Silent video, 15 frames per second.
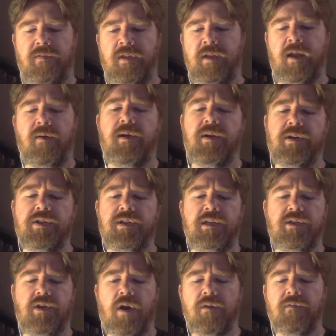And the narrator
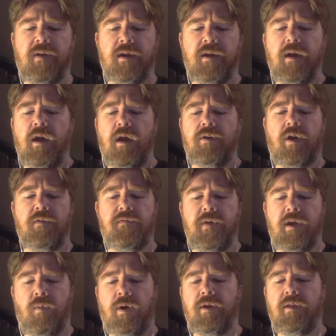says, Darth
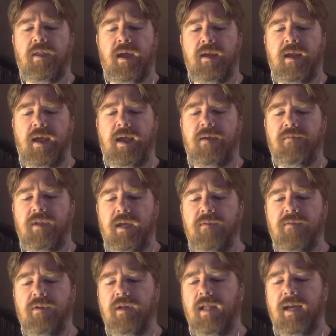Vader wondered that day if the
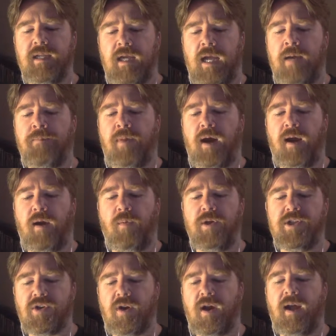evil Galactic Empire would
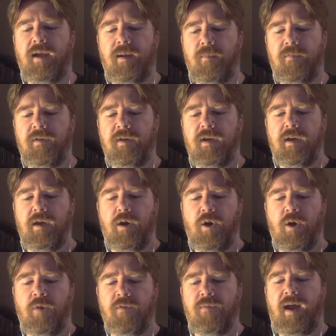triumph
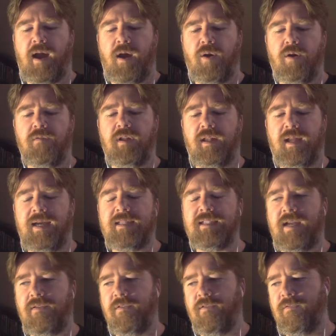over the power of the light
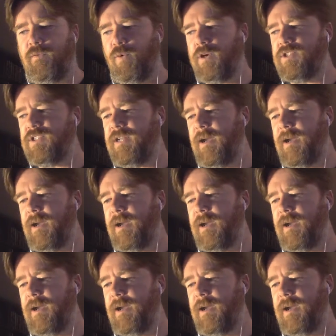side of the Force.